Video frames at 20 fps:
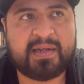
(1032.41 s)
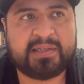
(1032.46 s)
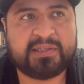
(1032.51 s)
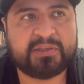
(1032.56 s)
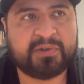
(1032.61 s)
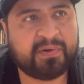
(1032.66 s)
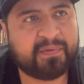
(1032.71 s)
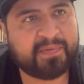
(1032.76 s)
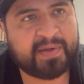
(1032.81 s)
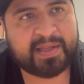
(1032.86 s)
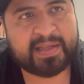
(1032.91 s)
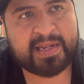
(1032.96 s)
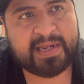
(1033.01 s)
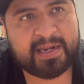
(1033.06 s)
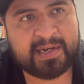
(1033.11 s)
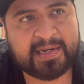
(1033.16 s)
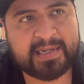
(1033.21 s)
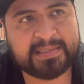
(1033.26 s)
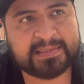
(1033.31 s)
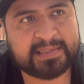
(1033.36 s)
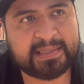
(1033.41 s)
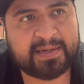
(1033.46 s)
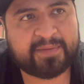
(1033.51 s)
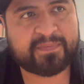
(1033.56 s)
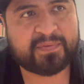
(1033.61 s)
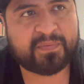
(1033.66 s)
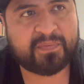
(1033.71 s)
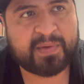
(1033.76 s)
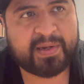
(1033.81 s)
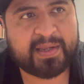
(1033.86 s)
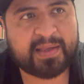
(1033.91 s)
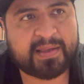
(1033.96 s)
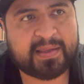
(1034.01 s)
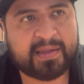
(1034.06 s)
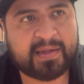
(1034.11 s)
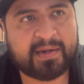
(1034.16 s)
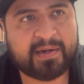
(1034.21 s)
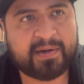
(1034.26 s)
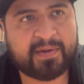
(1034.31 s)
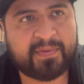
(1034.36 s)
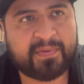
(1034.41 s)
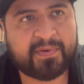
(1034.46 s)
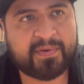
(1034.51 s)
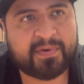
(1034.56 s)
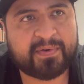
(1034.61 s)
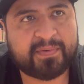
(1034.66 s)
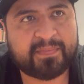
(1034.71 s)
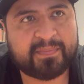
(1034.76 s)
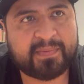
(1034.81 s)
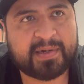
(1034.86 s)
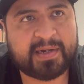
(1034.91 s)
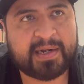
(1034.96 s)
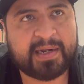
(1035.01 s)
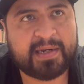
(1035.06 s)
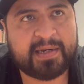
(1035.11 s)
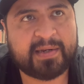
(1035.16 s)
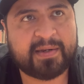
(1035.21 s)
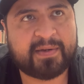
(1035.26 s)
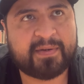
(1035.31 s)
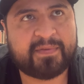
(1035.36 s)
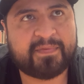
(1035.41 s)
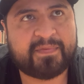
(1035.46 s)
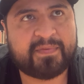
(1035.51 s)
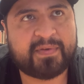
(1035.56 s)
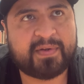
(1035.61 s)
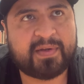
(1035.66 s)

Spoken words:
sort of at the end he's left with another kind of